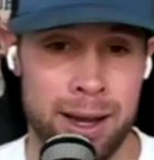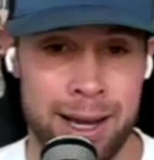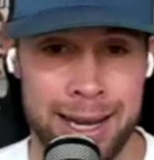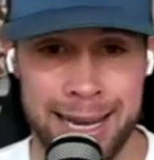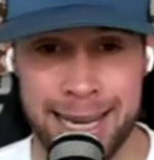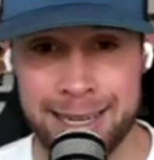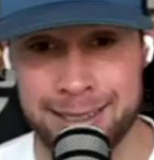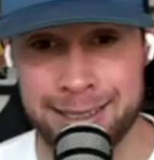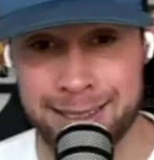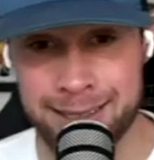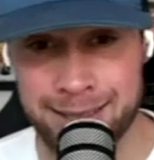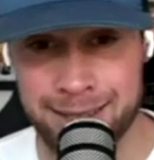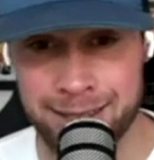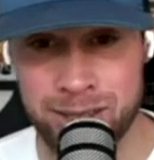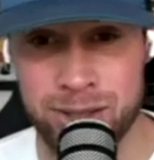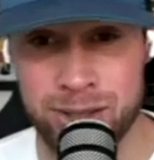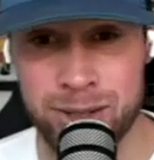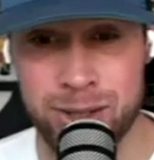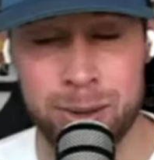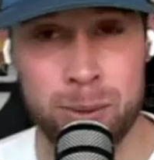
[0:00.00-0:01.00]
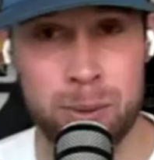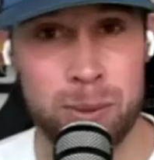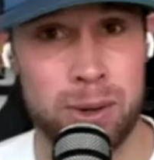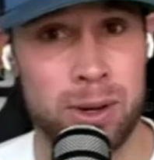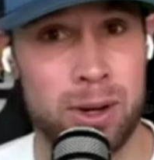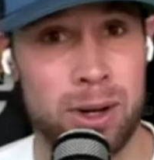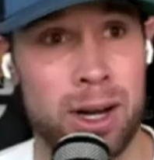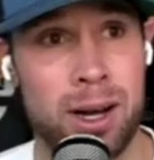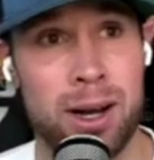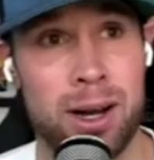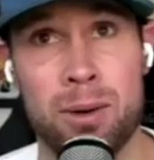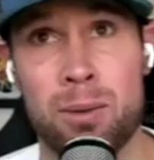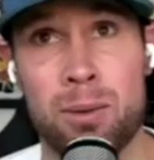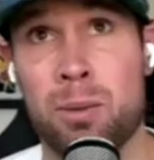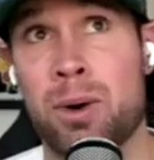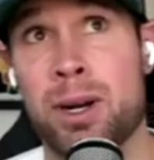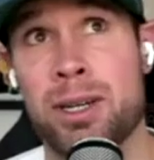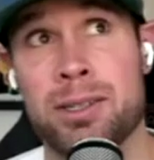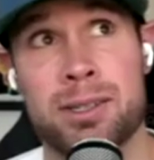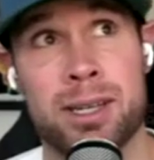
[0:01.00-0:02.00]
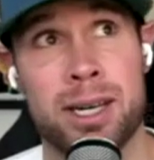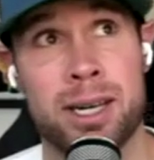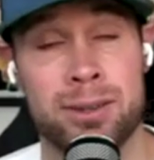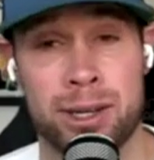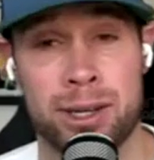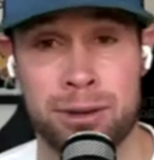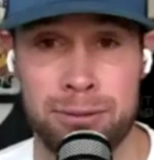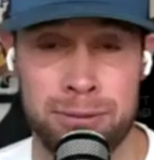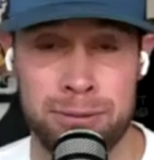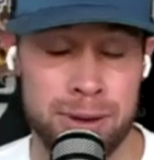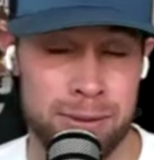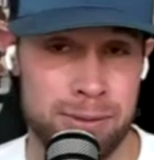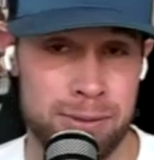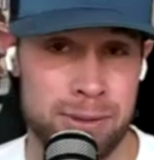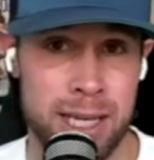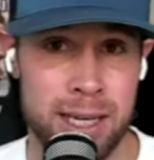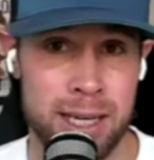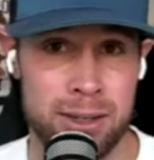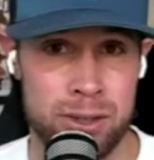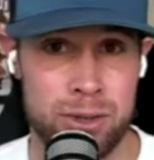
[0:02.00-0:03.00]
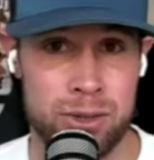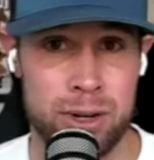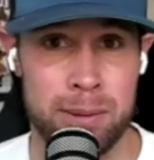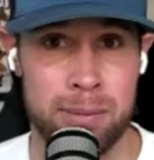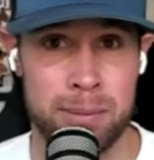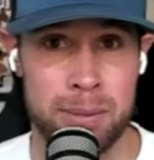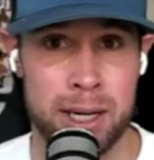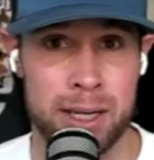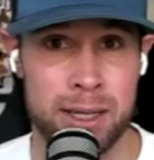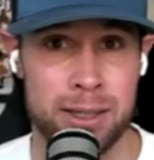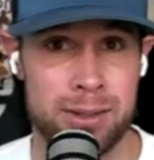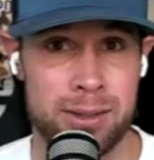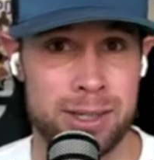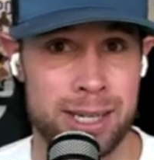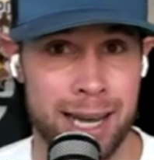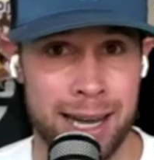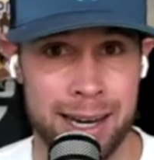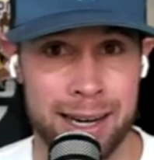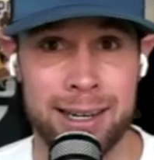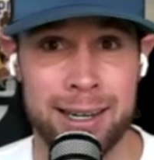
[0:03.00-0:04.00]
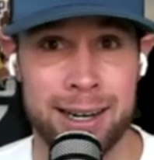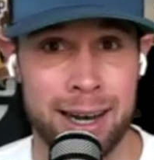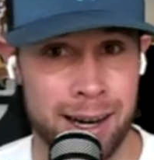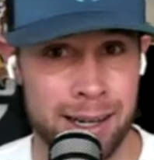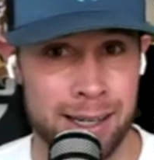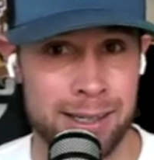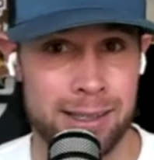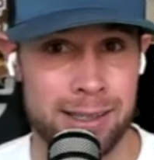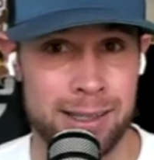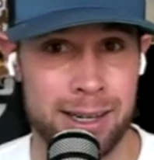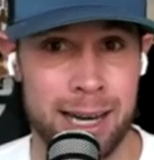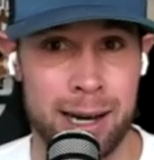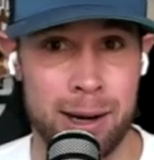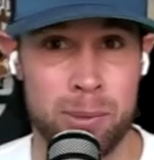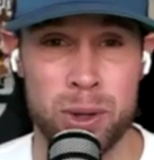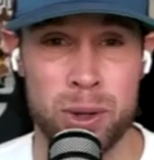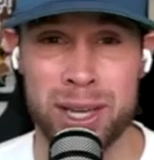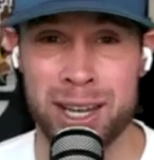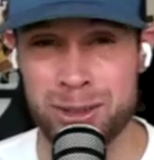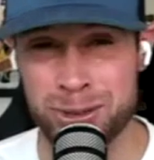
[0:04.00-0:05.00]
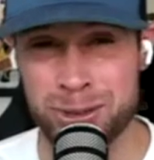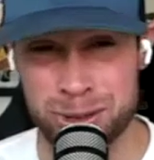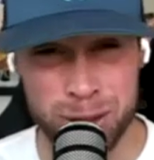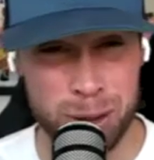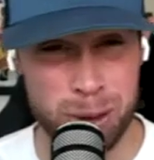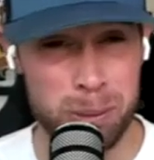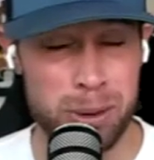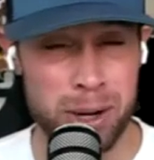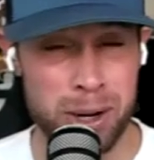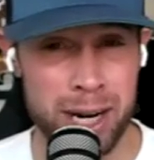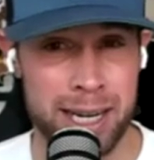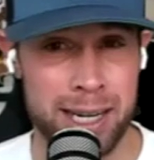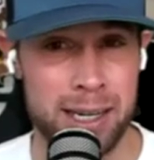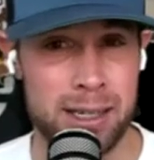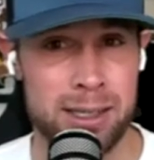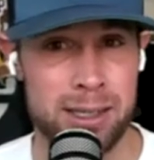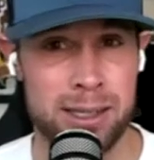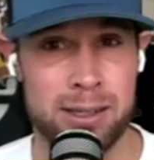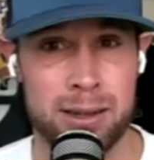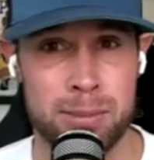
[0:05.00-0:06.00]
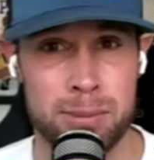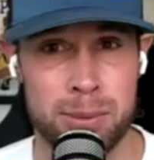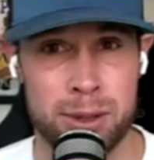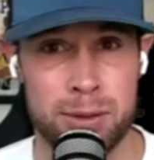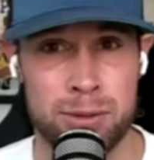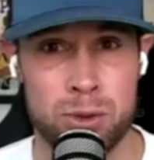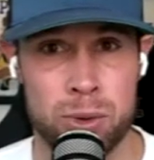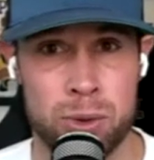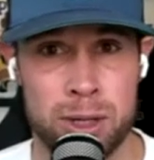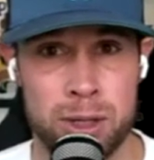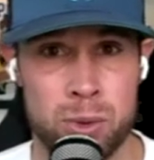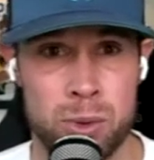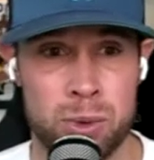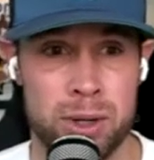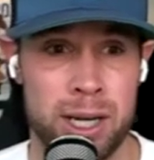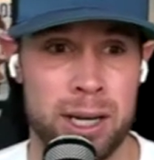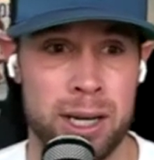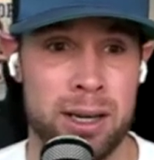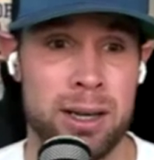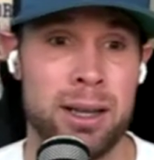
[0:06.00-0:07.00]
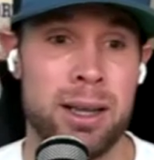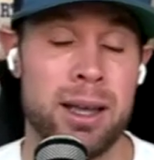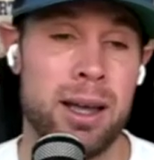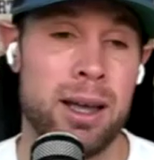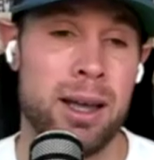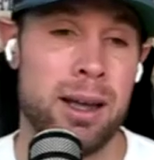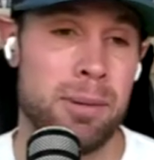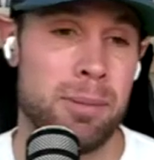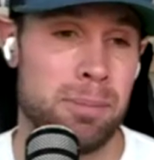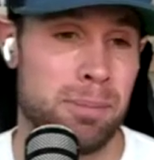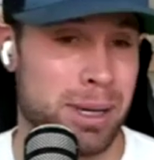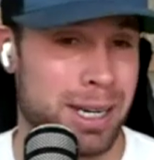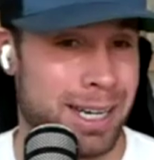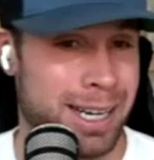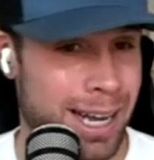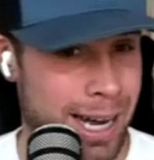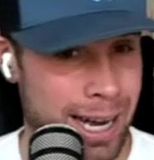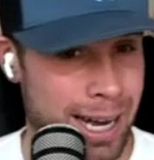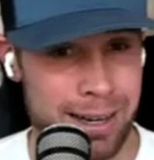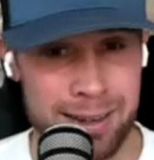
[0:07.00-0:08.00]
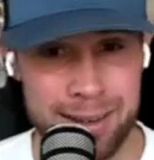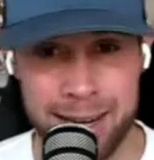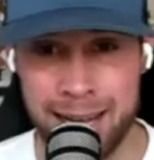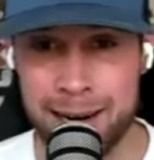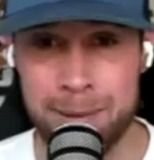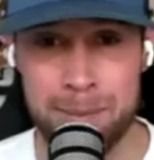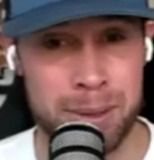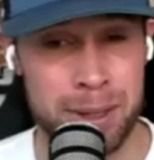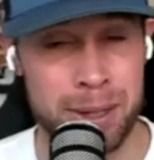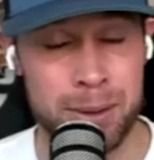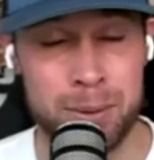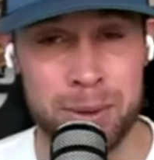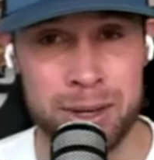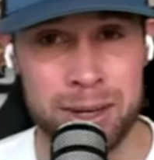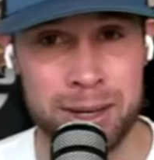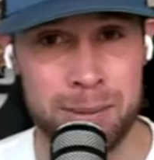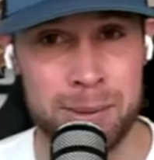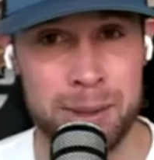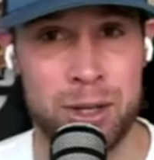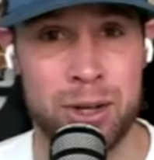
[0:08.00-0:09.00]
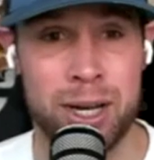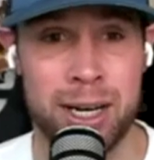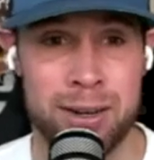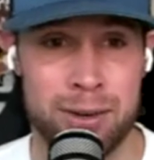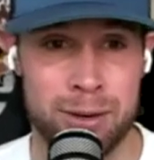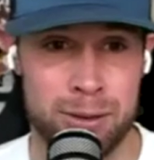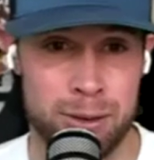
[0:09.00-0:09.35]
and it's essentially uh, what is that like 15 straight months, kind of nonstop. We got a little break in December of 2020 but not not a big one. I mean, you had